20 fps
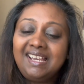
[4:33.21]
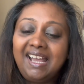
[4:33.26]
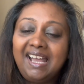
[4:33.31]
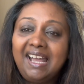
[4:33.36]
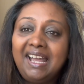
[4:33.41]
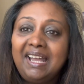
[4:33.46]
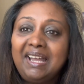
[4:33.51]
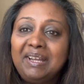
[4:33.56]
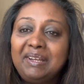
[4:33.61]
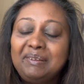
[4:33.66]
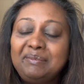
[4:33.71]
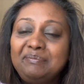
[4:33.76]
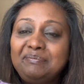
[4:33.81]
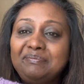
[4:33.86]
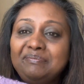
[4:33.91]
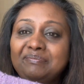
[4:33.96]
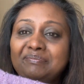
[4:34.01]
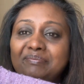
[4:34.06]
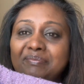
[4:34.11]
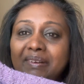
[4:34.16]

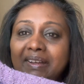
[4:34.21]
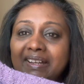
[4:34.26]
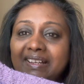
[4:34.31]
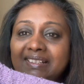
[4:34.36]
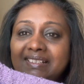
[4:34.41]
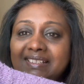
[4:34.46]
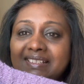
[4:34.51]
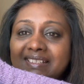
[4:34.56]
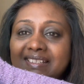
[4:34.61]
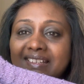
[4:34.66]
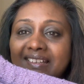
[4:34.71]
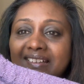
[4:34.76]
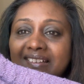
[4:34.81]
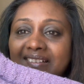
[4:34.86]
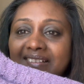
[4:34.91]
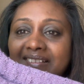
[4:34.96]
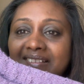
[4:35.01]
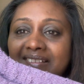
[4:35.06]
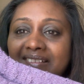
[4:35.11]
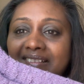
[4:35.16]
but
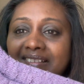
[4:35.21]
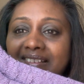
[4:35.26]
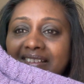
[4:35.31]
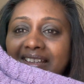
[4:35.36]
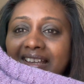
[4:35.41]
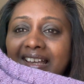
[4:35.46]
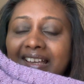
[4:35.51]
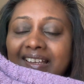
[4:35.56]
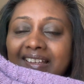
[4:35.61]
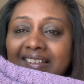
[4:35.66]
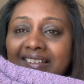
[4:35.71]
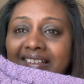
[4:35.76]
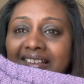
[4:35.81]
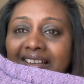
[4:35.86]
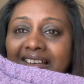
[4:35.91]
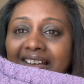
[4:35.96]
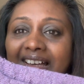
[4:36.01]
yeah,